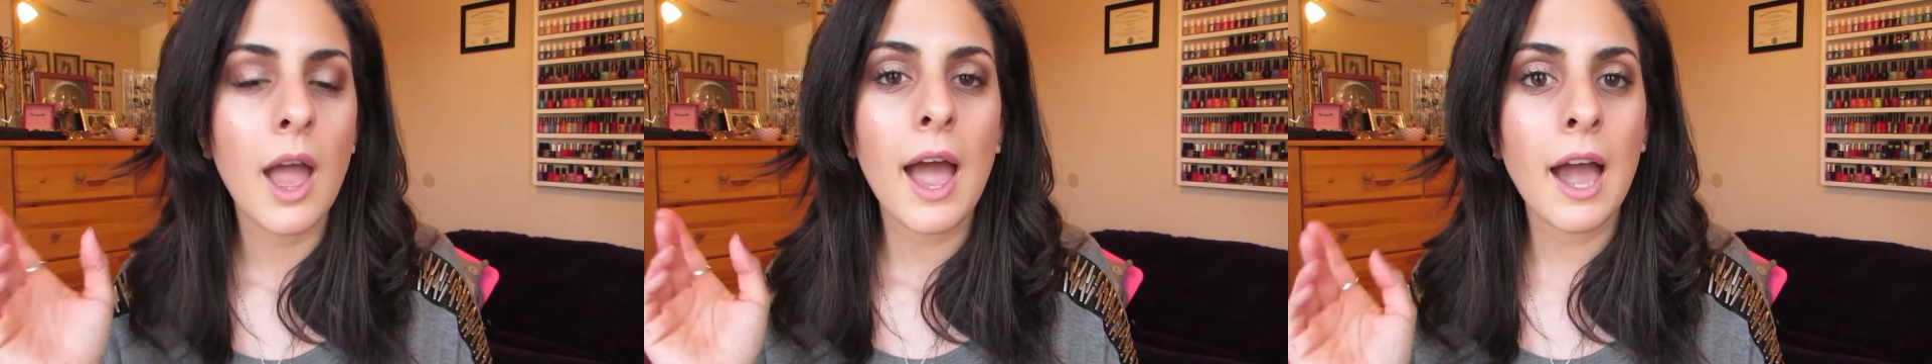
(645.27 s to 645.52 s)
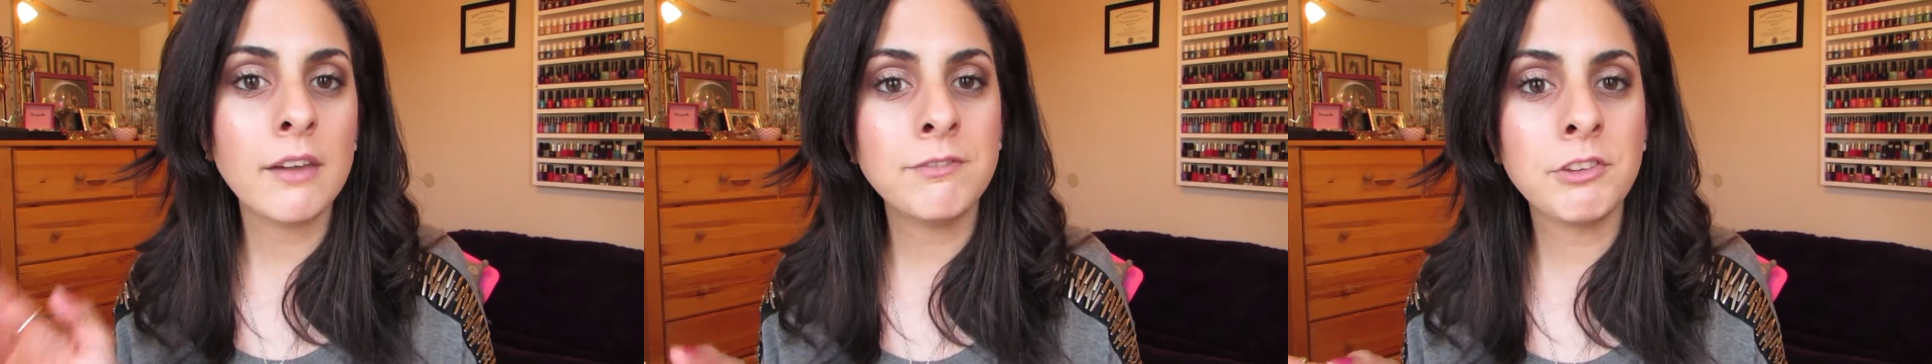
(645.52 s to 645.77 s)

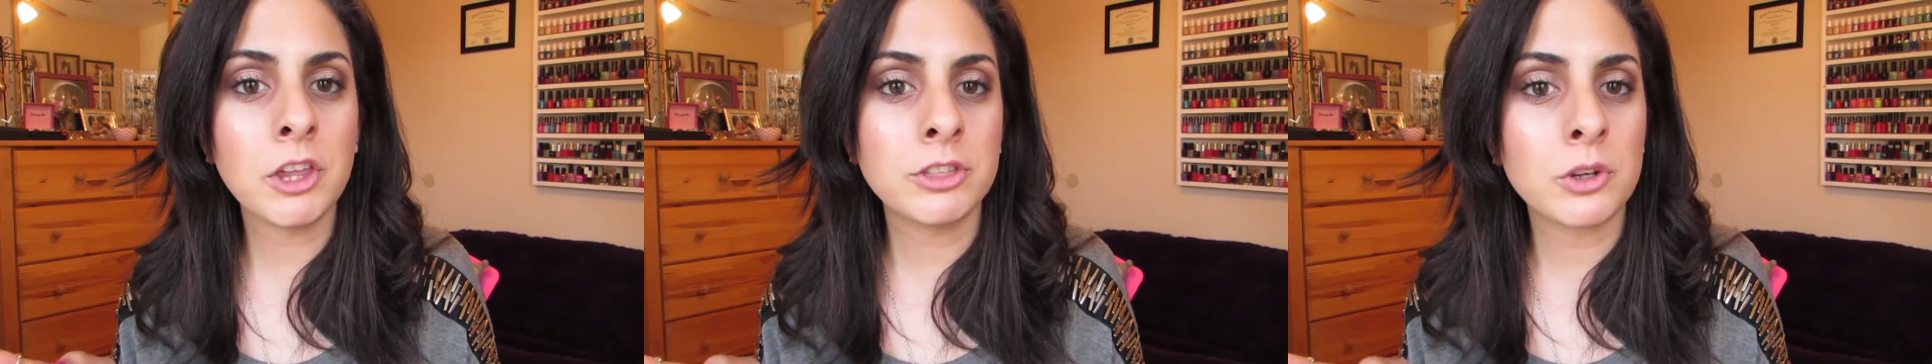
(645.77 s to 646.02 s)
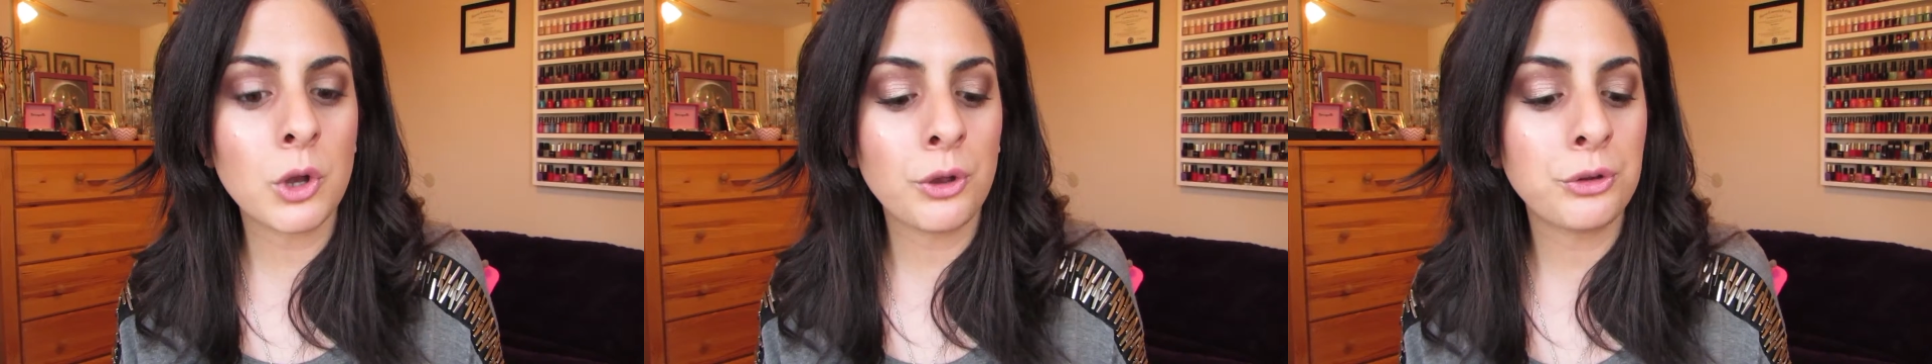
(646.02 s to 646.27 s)
I feel like
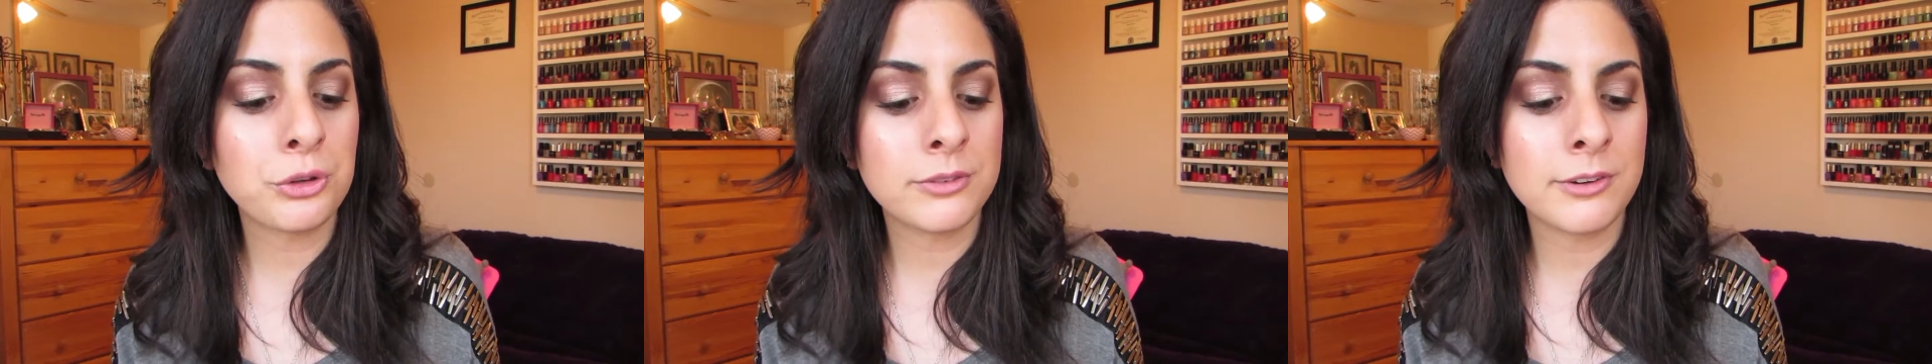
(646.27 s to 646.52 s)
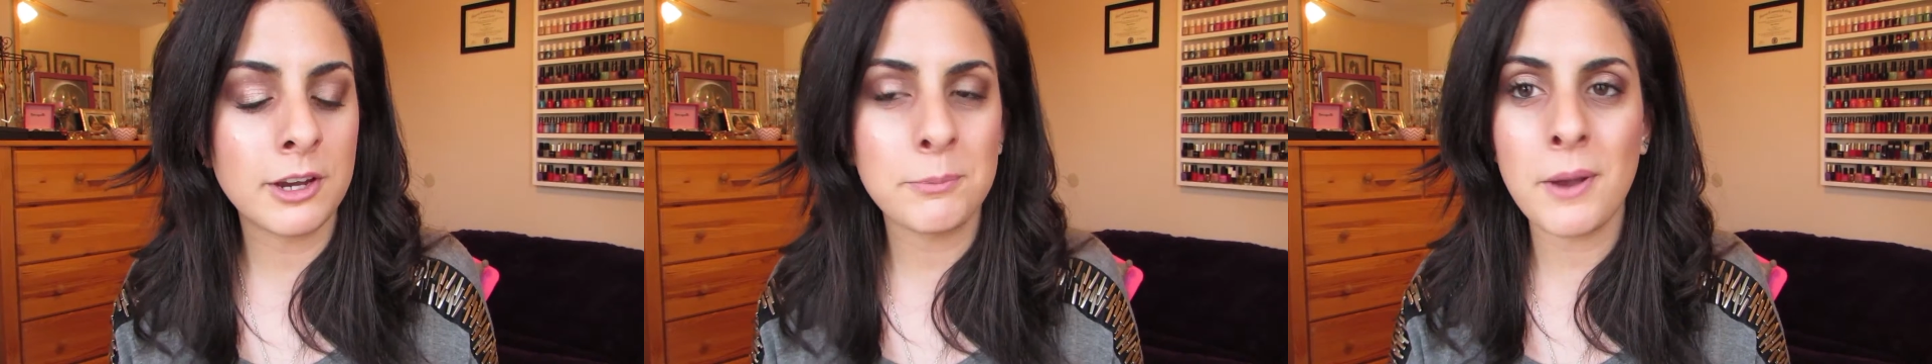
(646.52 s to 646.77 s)
they're also
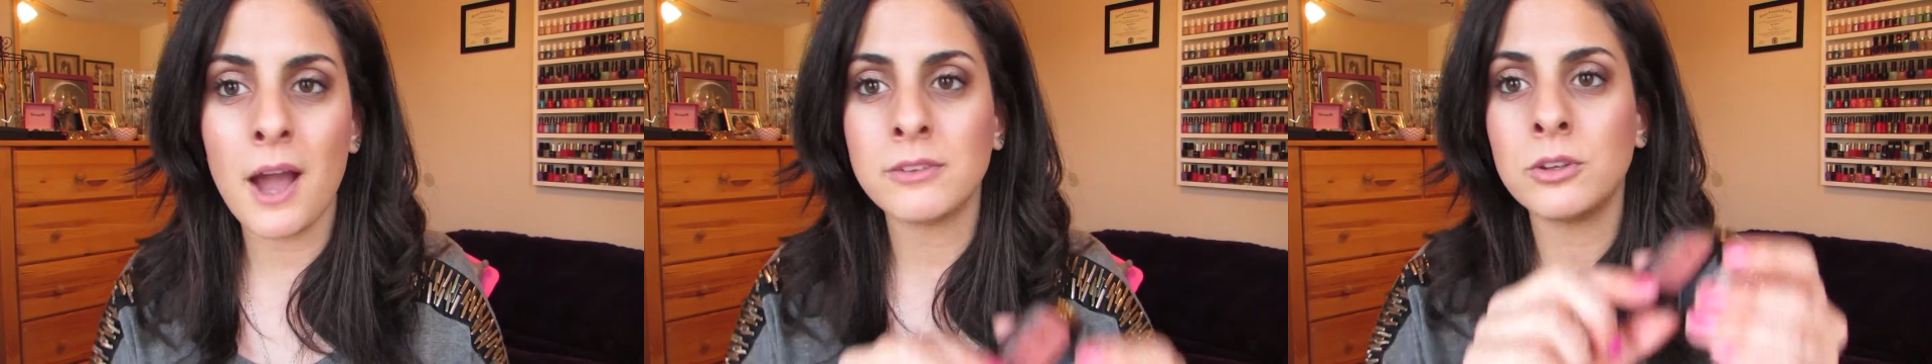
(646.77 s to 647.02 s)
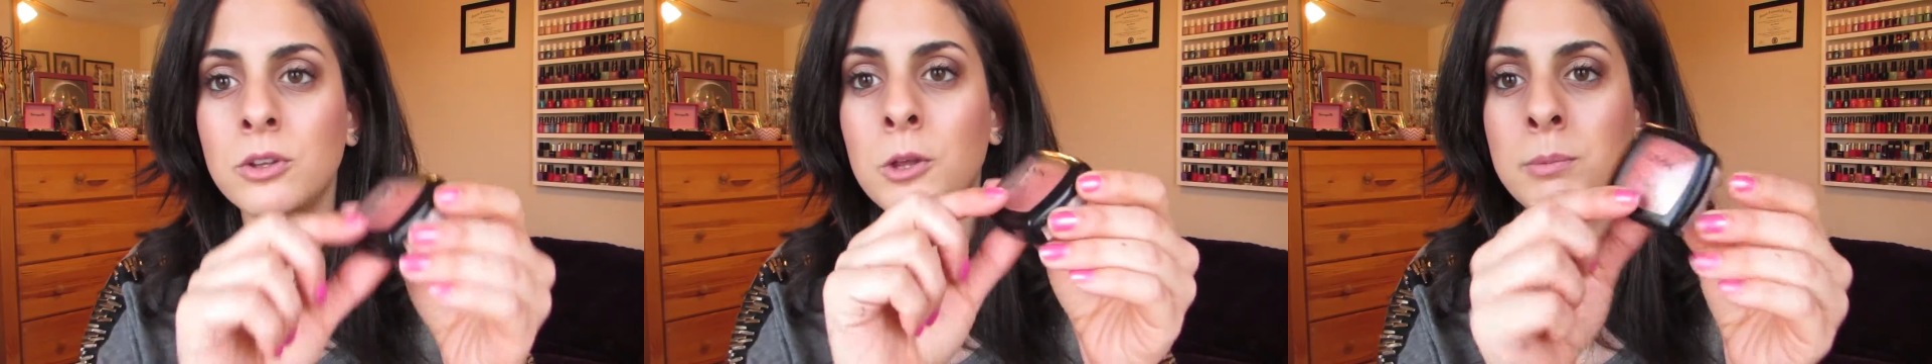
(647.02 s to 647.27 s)
very
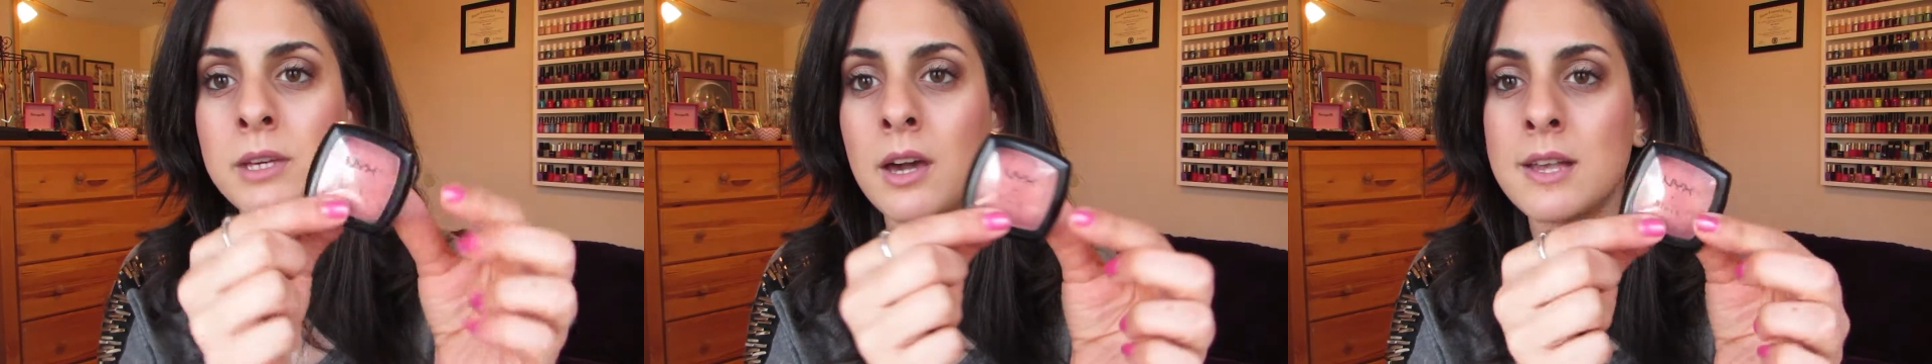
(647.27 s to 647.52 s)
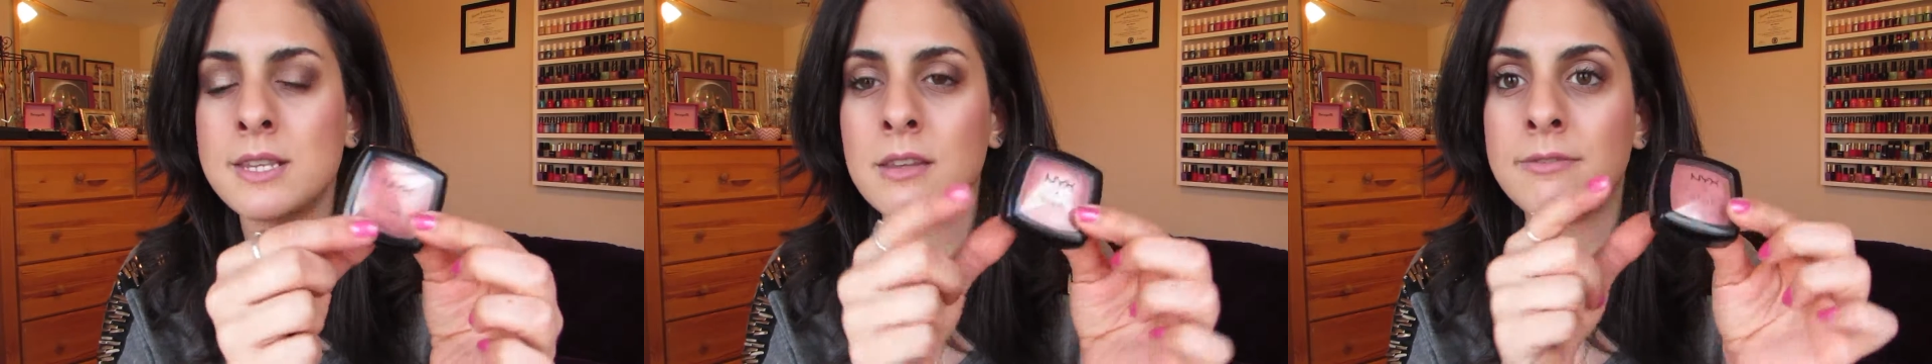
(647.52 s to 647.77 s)
practical
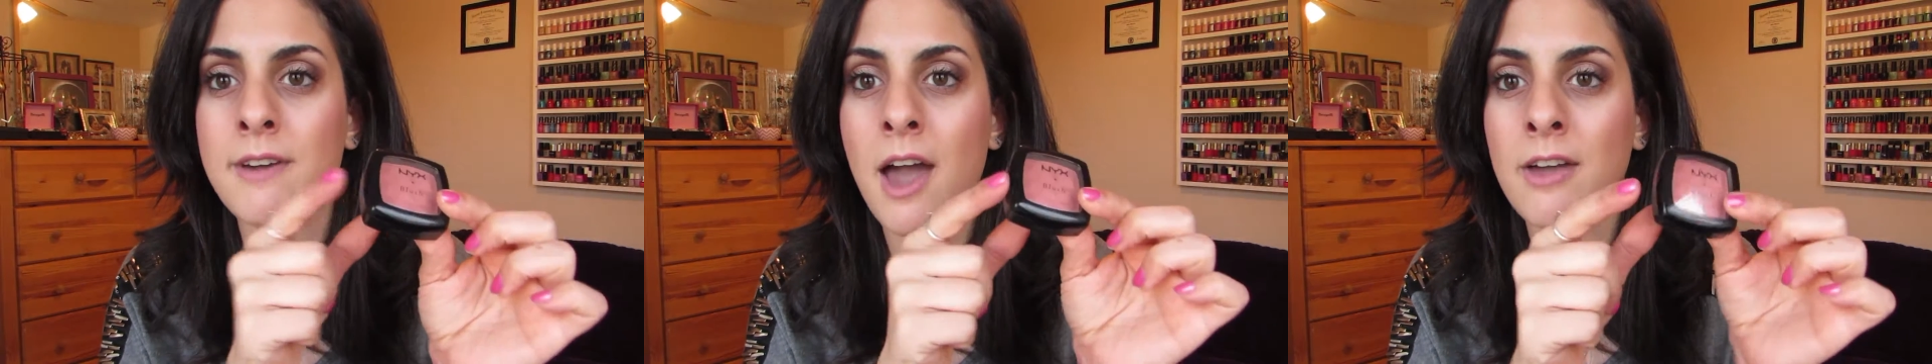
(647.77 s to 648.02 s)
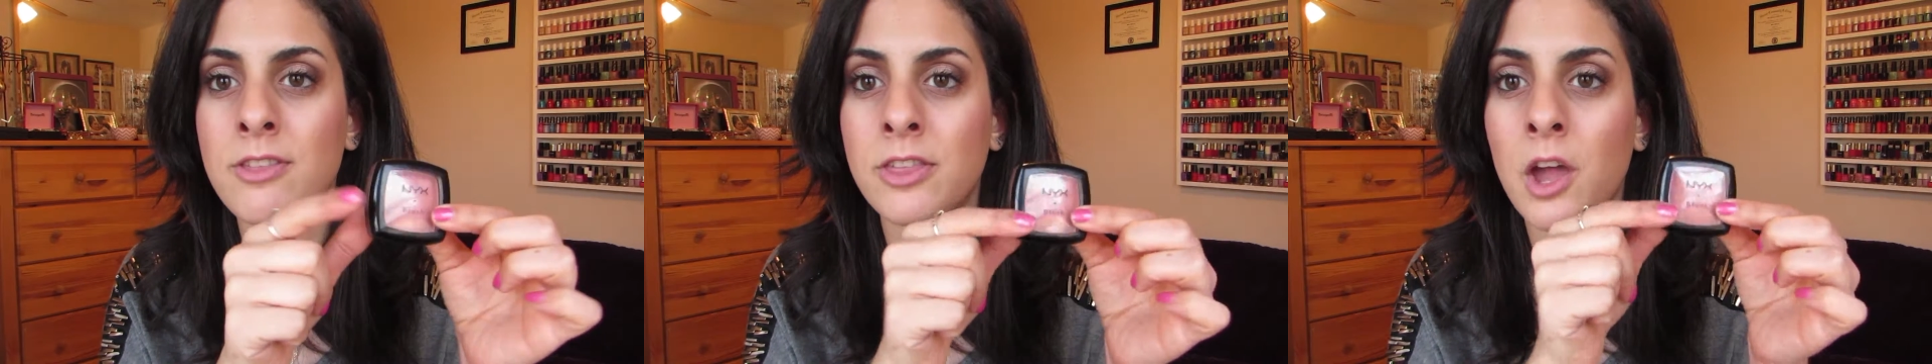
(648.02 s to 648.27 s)
because of the fact that